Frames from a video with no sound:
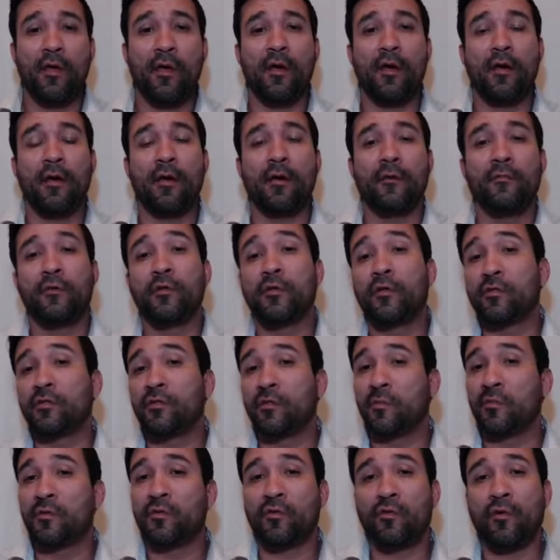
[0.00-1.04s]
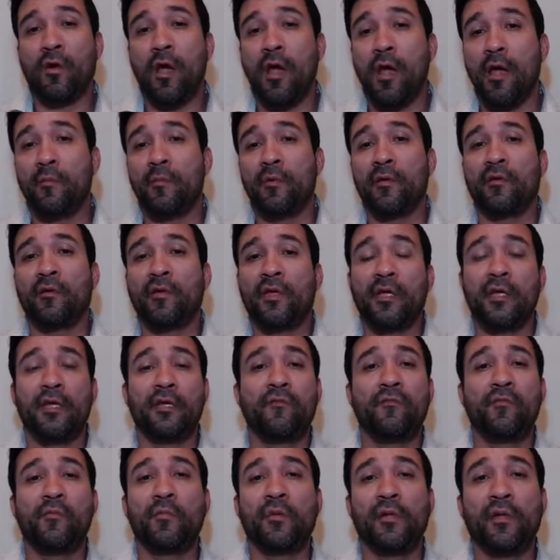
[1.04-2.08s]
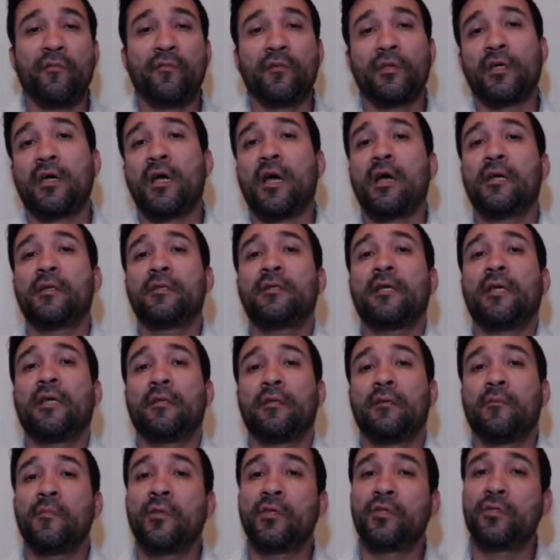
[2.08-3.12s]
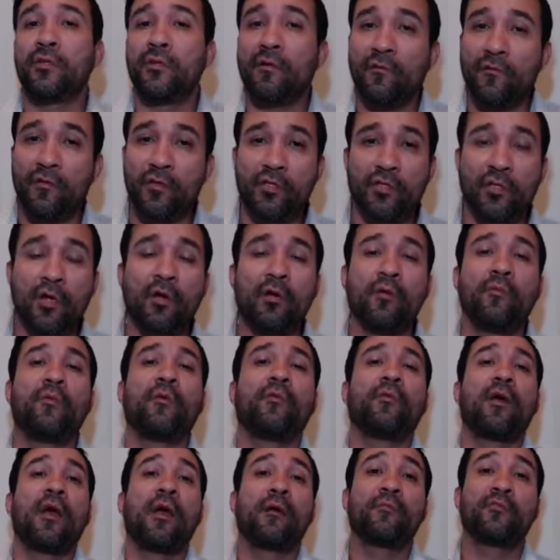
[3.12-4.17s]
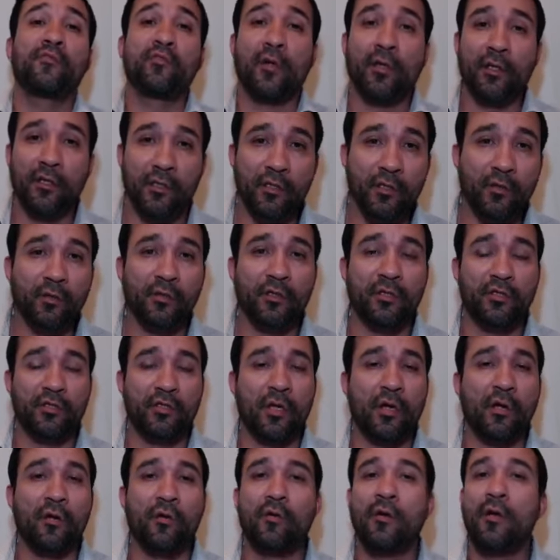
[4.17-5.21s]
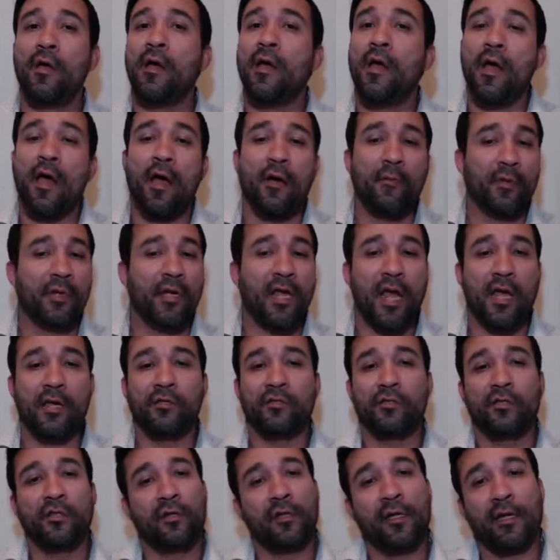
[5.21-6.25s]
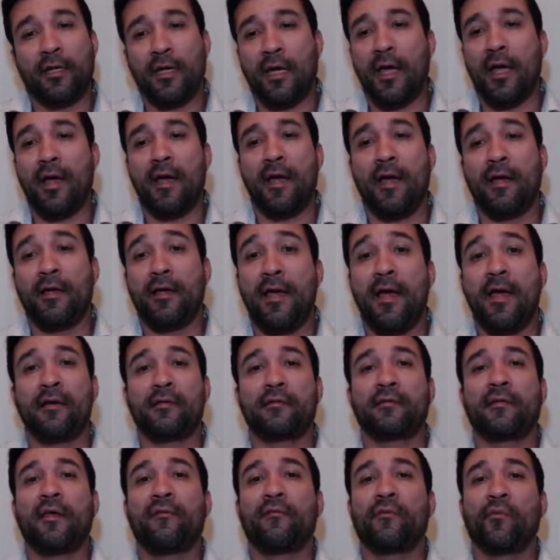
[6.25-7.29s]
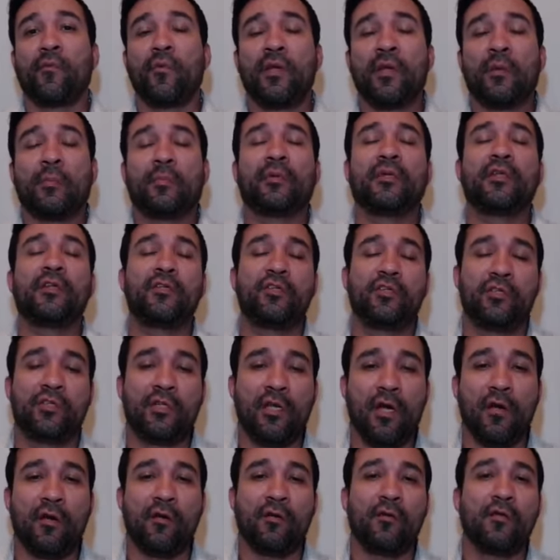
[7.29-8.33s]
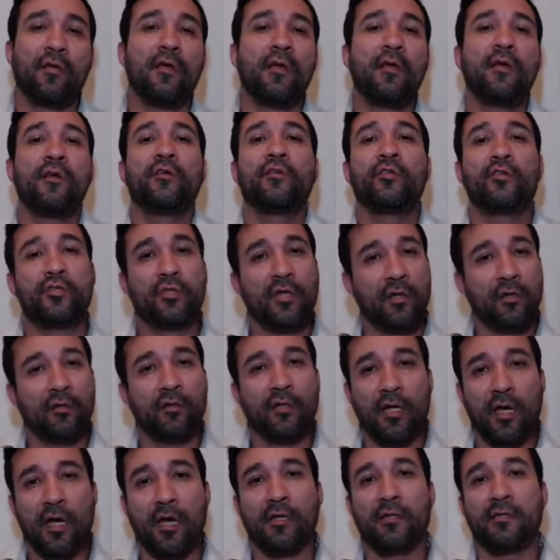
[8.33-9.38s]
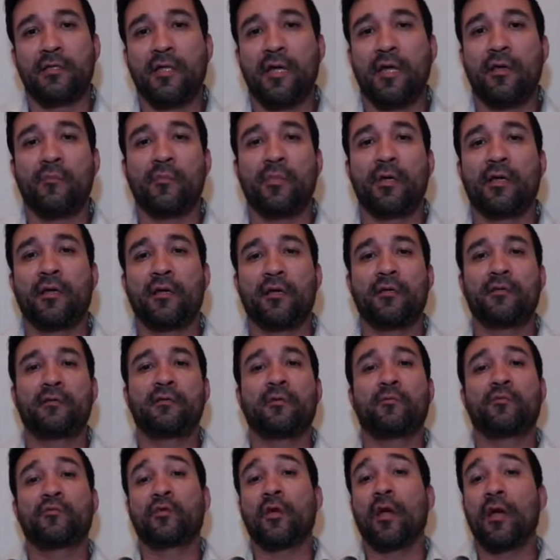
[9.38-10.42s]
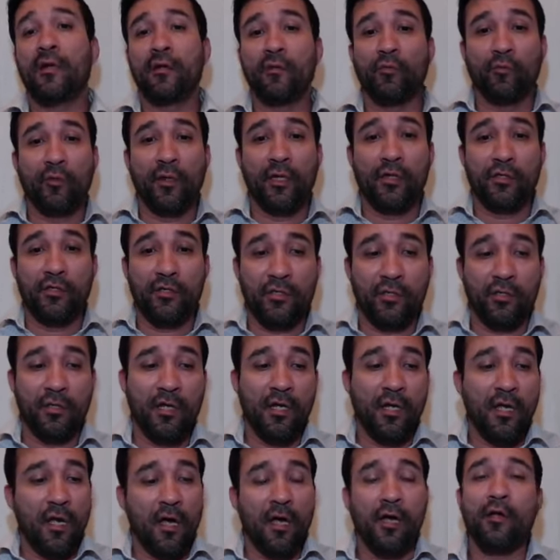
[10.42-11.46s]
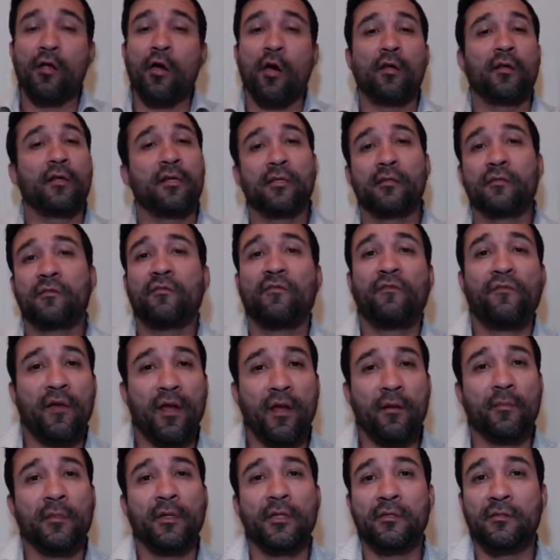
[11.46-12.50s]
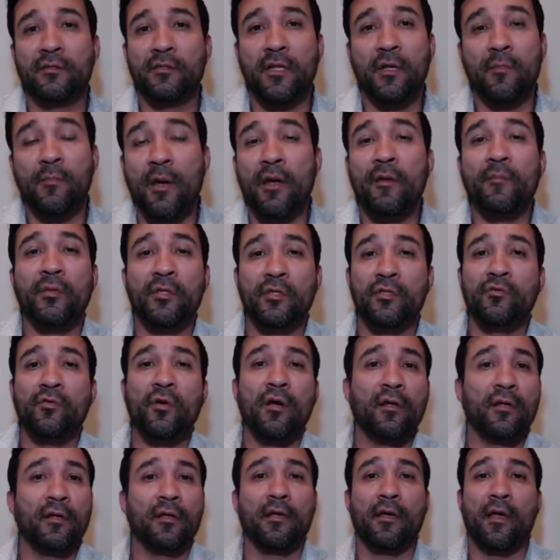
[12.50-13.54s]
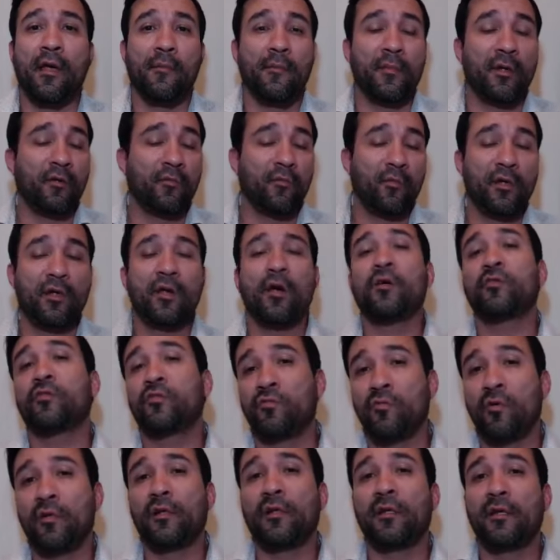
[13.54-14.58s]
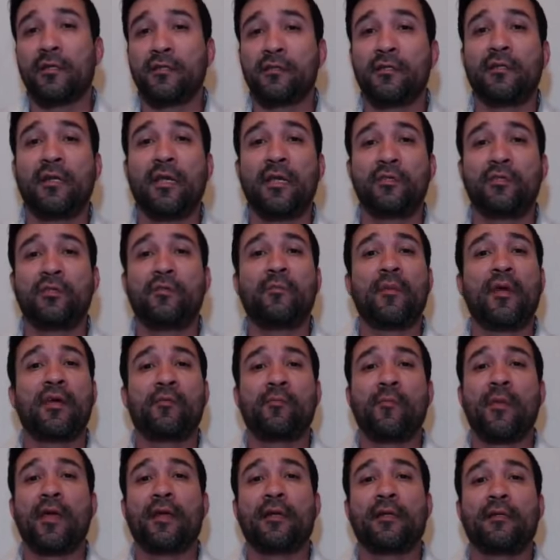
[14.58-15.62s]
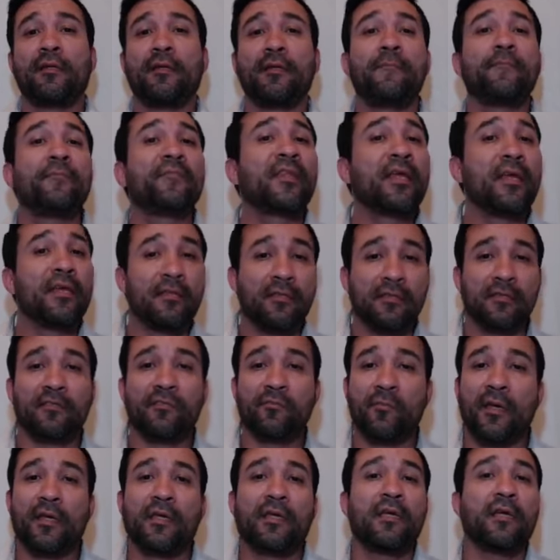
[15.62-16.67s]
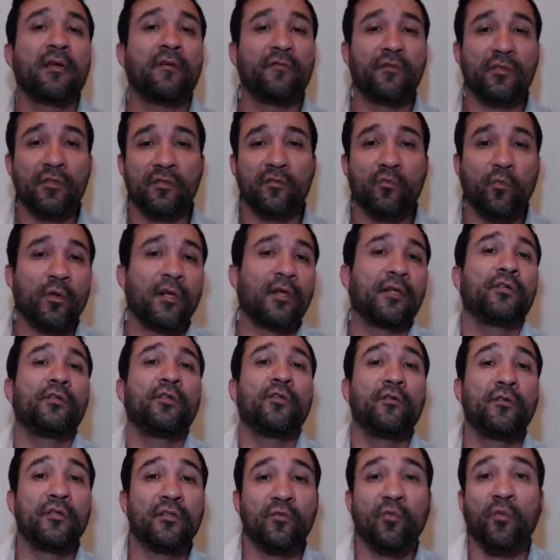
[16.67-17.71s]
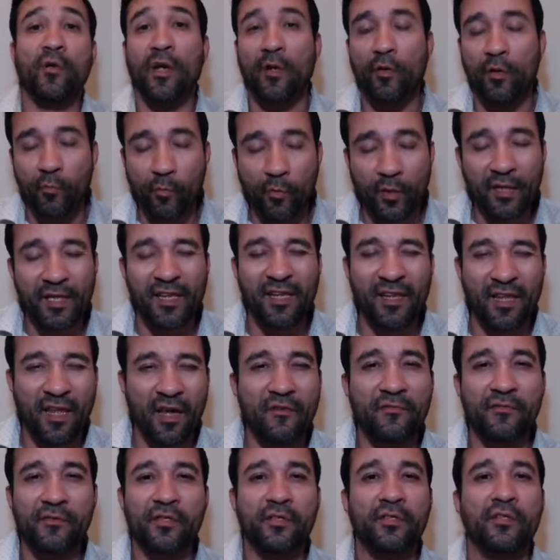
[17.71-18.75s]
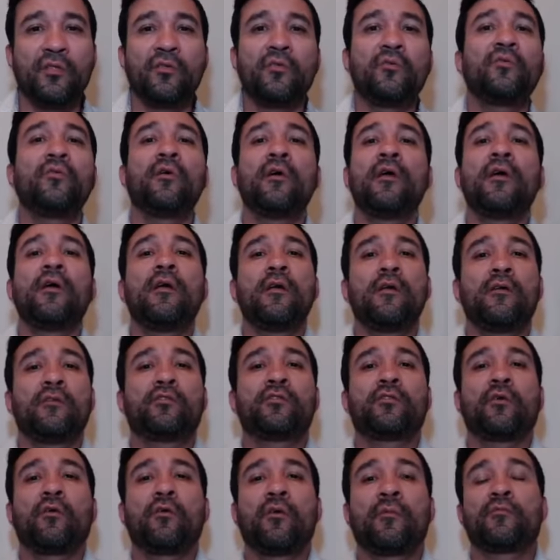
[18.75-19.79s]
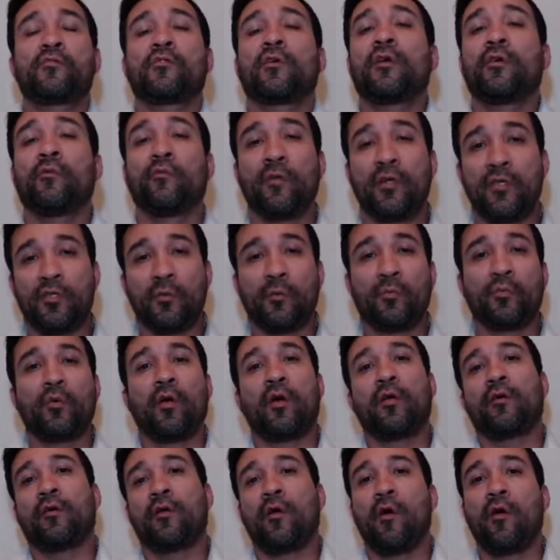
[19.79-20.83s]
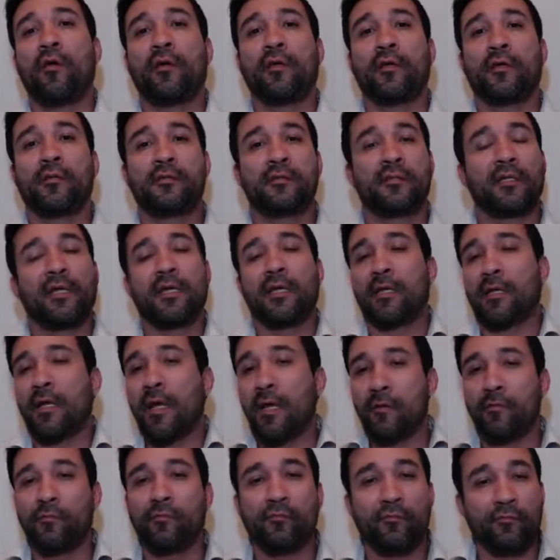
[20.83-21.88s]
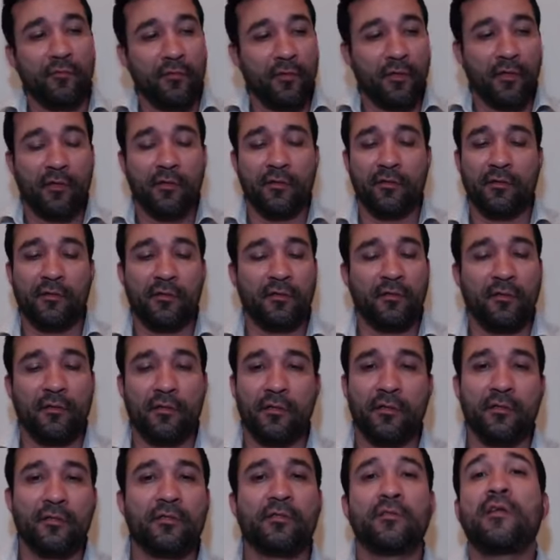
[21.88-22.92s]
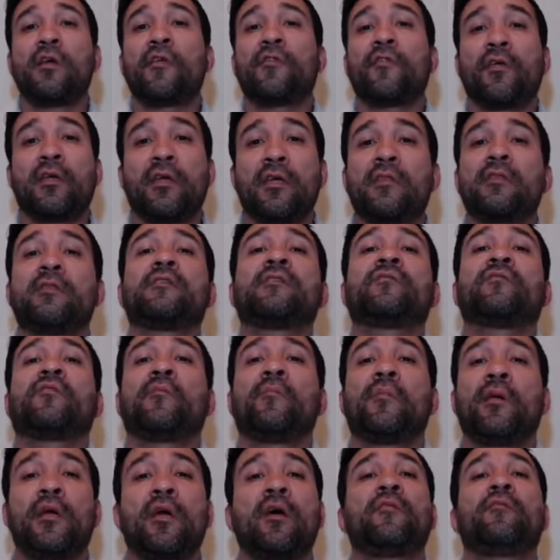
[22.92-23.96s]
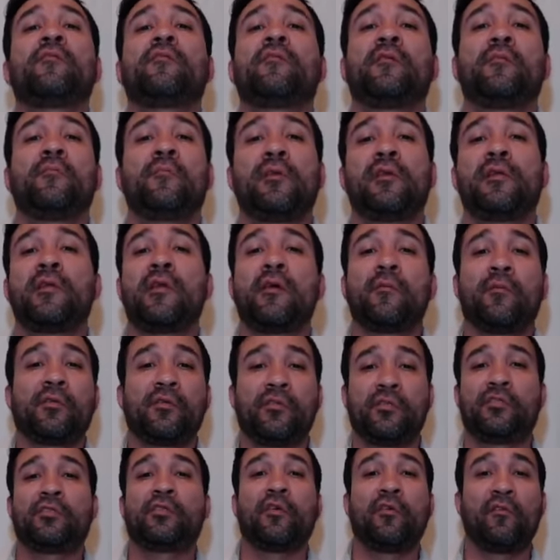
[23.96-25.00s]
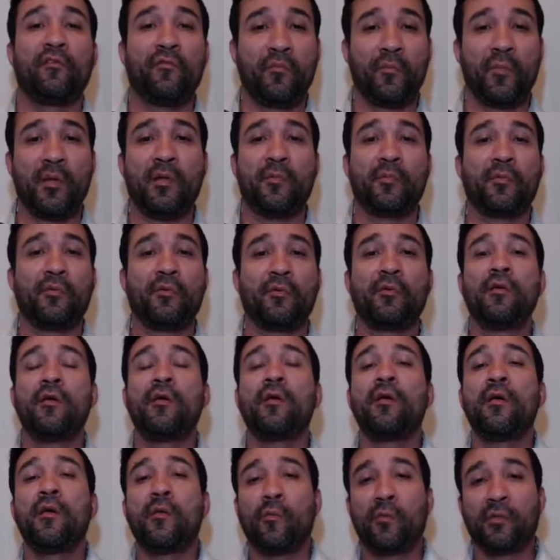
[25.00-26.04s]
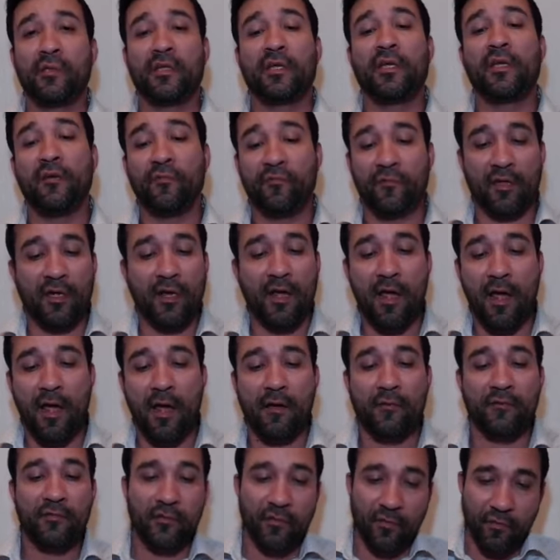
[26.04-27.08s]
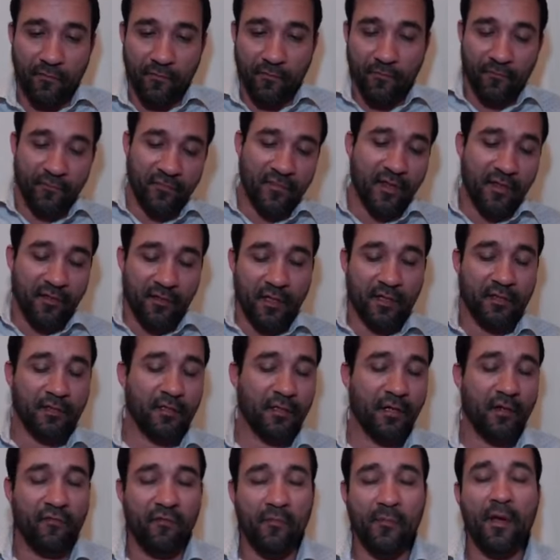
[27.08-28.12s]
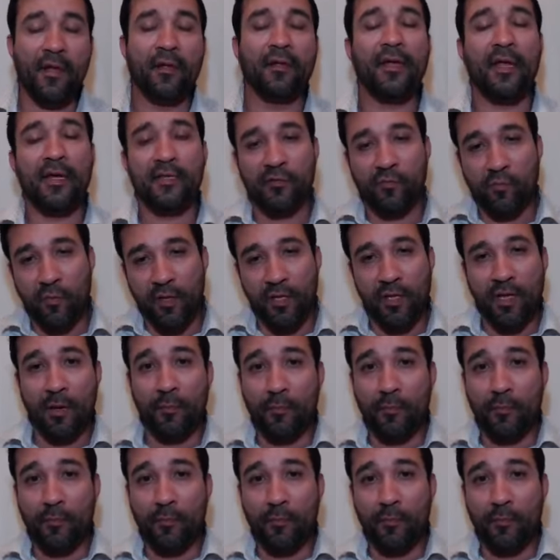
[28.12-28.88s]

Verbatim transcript: Uh, you could subscribe, and again, if you believe in the content and the mission of the show, what I'm trying to do with the show, I'm going to ask you, like I, I ask every week, please share share the content because I'm trying to reach an audience of families that might be struggling. I mean, we are struggling as a nation mathematically. This is my gift. This is what I do. This is what I really love to do. So I'm trying to reach a broader audience. Again, I don't there's there's nothing in this for me other than being able to serve people with the gift that I have. So that's enough about last week.